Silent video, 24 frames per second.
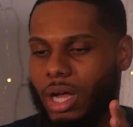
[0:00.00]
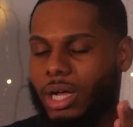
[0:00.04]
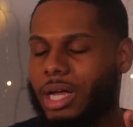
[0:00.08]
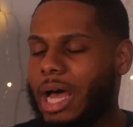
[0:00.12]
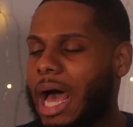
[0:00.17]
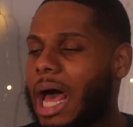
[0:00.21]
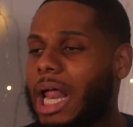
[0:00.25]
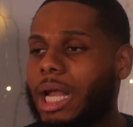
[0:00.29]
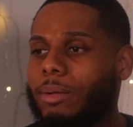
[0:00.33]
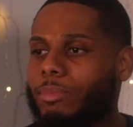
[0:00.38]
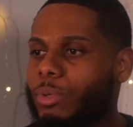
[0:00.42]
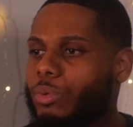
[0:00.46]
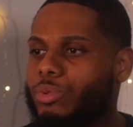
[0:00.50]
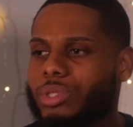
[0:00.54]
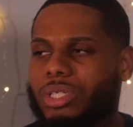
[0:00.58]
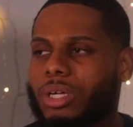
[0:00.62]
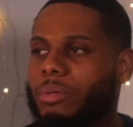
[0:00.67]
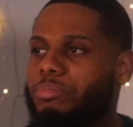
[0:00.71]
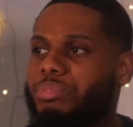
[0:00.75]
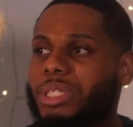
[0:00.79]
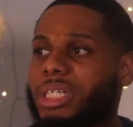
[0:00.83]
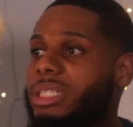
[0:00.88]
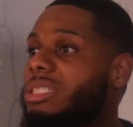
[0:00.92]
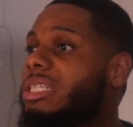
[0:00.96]
the
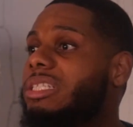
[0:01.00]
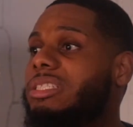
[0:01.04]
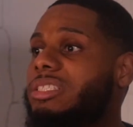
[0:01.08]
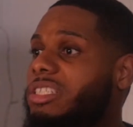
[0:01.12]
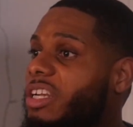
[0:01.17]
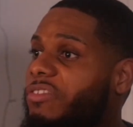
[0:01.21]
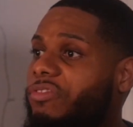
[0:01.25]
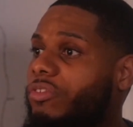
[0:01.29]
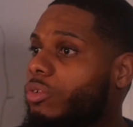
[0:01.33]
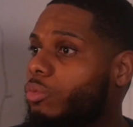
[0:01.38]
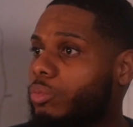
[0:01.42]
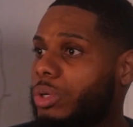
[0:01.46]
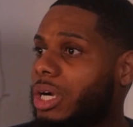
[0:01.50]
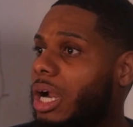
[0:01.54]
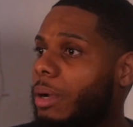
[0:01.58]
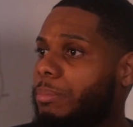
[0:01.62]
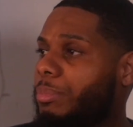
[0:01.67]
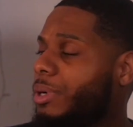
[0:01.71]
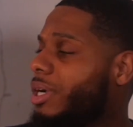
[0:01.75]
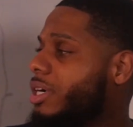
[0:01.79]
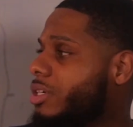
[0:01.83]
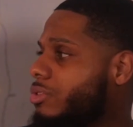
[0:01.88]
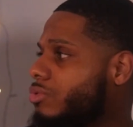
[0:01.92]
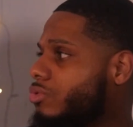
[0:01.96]
economy was completely
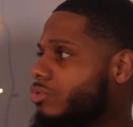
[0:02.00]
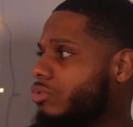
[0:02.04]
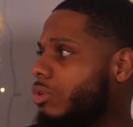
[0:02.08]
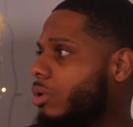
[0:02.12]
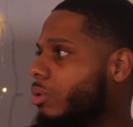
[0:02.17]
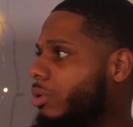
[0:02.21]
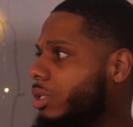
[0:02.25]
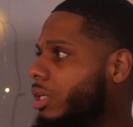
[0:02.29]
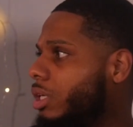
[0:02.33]
different when our parents